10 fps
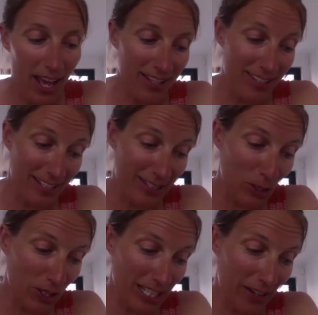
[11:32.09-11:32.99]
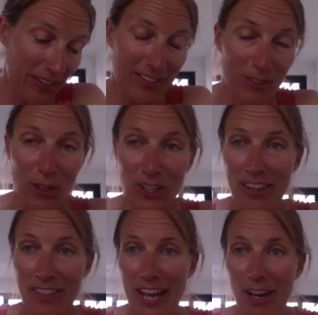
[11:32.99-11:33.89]
since lockdown it's not
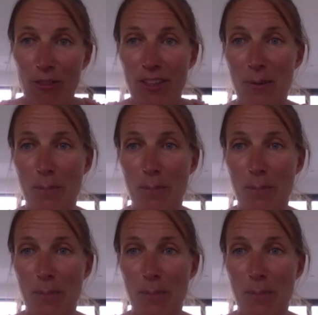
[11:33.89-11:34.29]
looking that healthy.